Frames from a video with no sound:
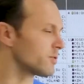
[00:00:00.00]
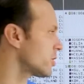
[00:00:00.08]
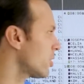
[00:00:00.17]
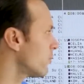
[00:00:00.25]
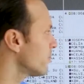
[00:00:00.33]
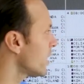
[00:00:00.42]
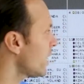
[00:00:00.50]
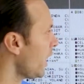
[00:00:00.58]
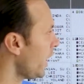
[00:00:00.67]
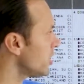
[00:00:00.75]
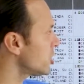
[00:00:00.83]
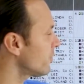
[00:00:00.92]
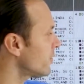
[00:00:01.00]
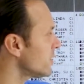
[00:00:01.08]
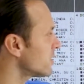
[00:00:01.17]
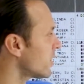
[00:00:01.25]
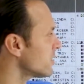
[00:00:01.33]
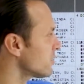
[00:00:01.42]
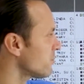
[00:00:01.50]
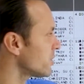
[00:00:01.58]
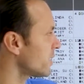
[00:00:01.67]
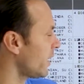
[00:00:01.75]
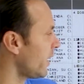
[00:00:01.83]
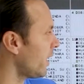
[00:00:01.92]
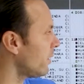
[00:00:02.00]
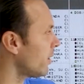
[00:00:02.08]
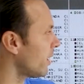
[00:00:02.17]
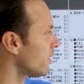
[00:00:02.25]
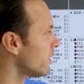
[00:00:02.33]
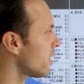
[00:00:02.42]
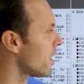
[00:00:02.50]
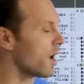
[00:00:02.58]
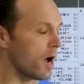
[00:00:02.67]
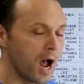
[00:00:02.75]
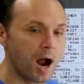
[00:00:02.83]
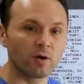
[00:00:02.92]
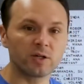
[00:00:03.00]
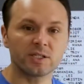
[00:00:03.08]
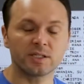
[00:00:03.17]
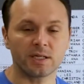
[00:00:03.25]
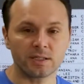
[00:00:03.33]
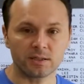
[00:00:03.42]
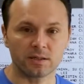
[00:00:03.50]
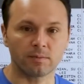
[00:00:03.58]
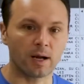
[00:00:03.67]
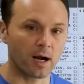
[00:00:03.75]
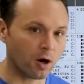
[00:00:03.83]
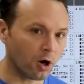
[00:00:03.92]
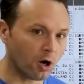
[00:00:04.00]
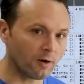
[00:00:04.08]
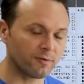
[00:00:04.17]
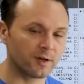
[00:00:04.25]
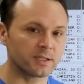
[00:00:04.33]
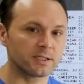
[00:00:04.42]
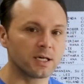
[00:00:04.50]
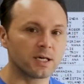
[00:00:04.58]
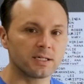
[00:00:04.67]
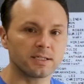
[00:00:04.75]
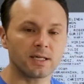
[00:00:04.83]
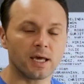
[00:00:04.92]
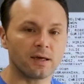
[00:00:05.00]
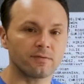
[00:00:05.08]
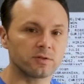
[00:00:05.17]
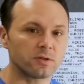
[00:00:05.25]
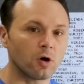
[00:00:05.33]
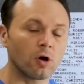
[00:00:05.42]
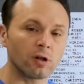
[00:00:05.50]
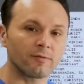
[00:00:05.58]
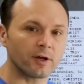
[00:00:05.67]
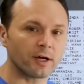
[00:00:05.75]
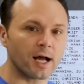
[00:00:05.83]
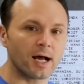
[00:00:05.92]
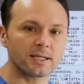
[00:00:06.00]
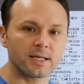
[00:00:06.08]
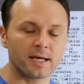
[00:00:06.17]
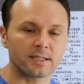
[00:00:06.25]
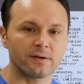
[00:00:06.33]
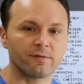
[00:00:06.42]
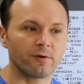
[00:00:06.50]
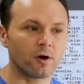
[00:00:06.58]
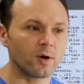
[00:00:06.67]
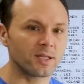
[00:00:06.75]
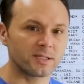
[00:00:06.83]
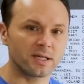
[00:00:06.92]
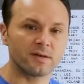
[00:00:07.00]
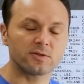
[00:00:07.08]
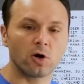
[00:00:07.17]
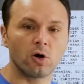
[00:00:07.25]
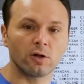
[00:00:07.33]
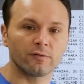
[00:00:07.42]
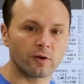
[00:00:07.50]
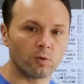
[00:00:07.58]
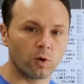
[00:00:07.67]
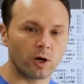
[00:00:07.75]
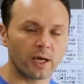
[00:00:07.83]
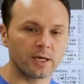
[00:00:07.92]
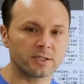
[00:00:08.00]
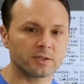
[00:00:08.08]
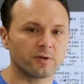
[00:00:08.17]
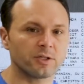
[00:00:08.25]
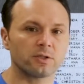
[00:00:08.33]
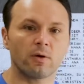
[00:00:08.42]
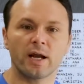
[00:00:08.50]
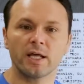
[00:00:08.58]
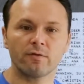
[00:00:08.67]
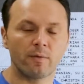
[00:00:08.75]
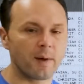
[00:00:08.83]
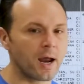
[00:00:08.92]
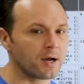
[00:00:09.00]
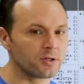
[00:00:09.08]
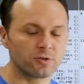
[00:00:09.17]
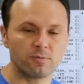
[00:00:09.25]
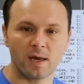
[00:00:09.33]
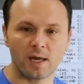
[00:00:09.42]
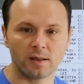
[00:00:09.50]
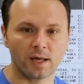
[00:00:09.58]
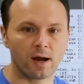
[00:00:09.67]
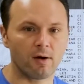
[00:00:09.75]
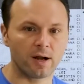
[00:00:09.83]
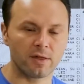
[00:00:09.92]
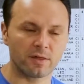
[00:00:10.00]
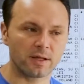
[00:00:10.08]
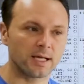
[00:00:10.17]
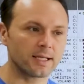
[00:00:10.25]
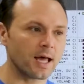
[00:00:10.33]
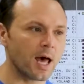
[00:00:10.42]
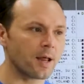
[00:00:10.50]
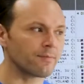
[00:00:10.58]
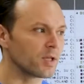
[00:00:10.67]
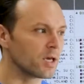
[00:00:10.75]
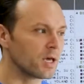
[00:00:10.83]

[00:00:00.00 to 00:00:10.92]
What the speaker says: So each of these customers that came in, our system and our office saves all of their contact info. It saves all of their work history, so any repairs you made there, anything like that.